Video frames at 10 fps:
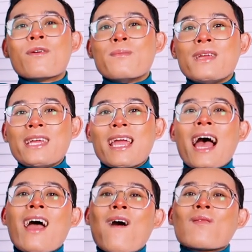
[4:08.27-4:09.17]
for me,
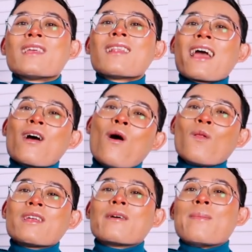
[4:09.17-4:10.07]
I only like
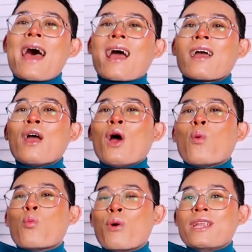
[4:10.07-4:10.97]
holding the bag
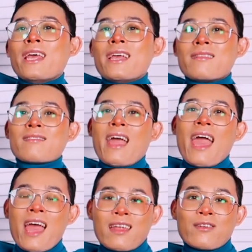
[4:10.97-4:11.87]
with its
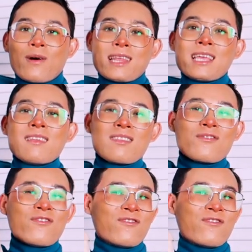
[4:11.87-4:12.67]
handle. I think it's